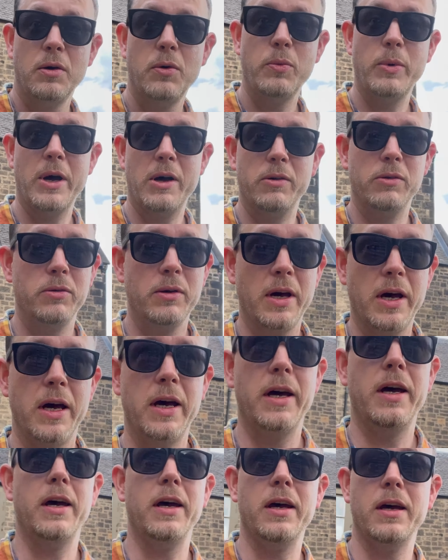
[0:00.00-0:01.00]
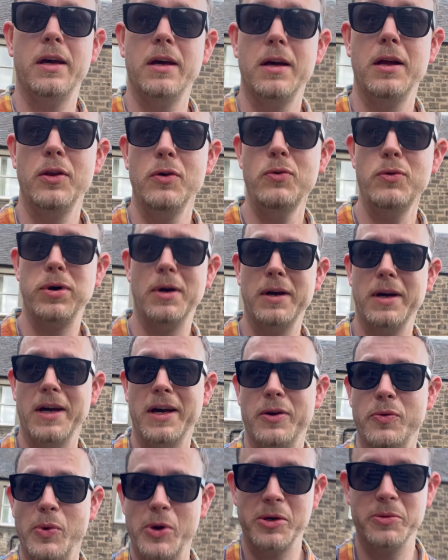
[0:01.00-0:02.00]
Hello
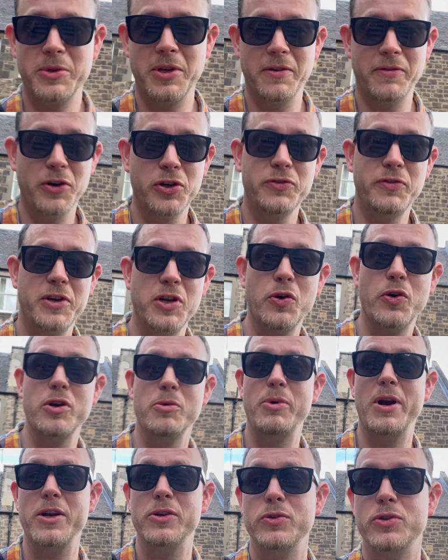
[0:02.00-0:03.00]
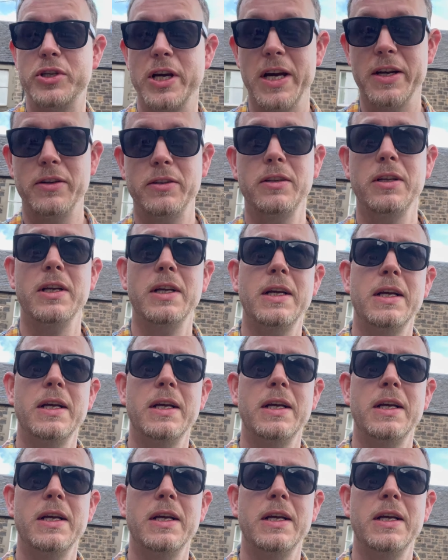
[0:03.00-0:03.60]
and welcome to the first video on a brand new channel.